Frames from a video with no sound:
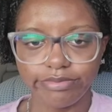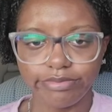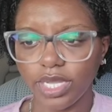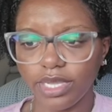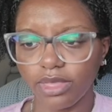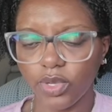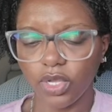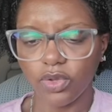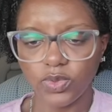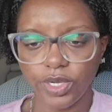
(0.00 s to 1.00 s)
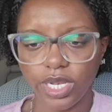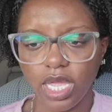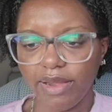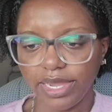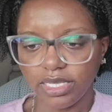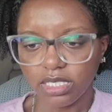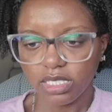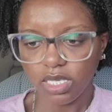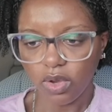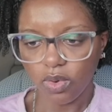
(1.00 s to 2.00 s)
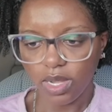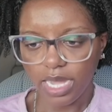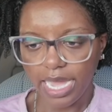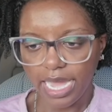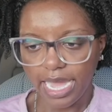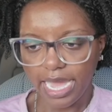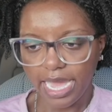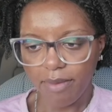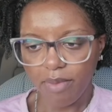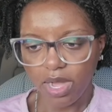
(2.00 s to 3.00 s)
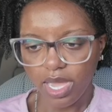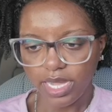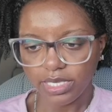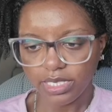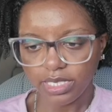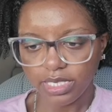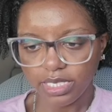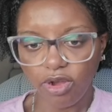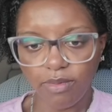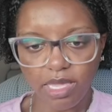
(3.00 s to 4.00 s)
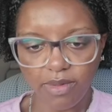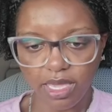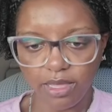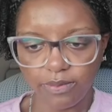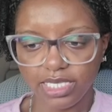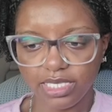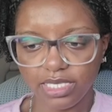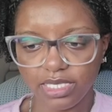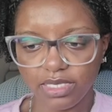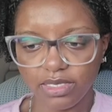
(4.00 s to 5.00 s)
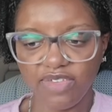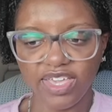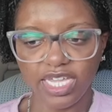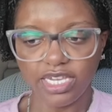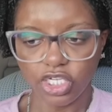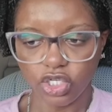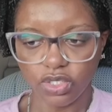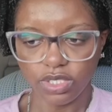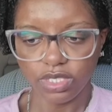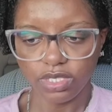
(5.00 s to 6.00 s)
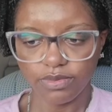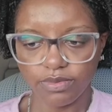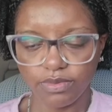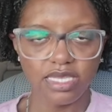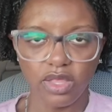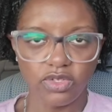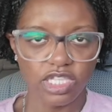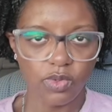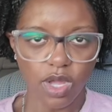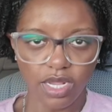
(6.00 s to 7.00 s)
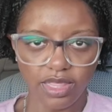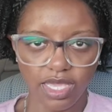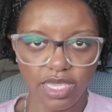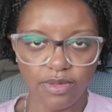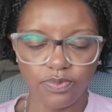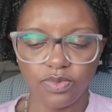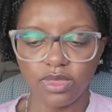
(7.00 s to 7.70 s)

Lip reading: Okay, there we go, that's weird. All right, so I bought from eBay 6 leave-in conditioners. The seller sent the wrong thing.